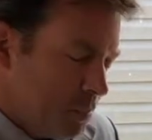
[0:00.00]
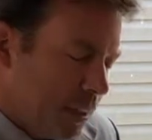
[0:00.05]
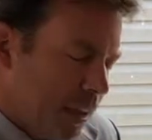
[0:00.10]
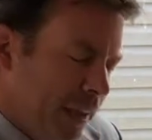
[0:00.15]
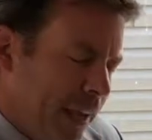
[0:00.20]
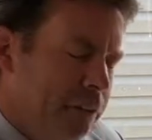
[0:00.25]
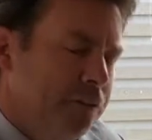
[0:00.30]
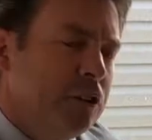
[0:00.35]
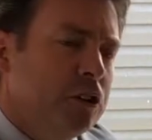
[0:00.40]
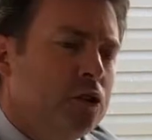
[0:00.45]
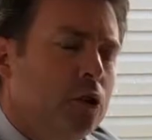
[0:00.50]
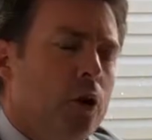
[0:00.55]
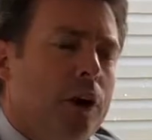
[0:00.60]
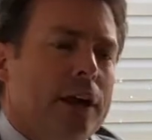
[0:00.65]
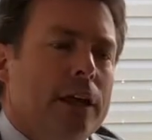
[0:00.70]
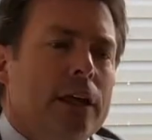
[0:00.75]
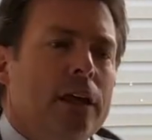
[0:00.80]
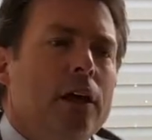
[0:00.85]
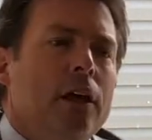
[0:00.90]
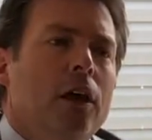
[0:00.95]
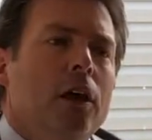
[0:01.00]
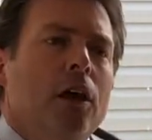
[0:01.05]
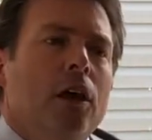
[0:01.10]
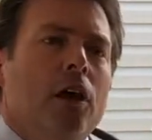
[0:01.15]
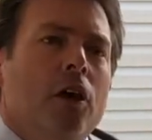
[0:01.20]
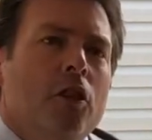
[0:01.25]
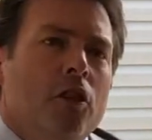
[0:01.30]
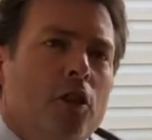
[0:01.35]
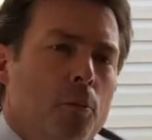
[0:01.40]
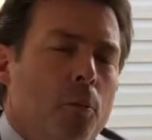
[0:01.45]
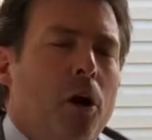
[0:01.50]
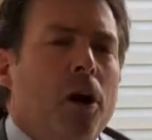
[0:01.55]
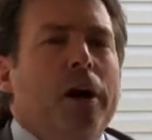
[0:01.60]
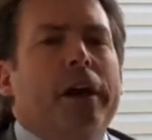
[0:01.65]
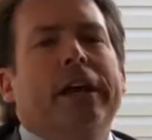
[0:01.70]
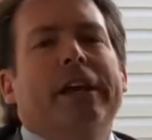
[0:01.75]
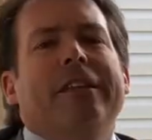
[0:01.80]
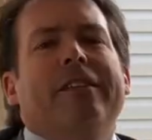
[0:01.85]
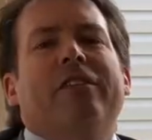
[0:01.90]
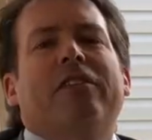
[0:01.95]
Inventory. The
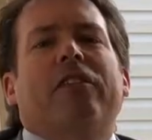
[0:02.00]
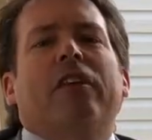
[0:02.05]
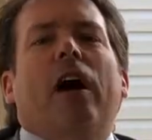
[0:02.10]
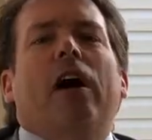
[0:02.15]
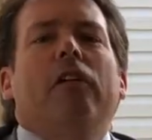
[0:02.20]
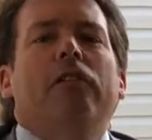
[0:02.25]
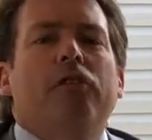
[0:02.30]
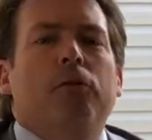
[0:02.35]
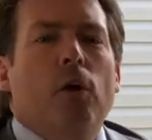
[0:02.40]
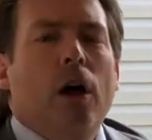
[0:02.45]
market itself,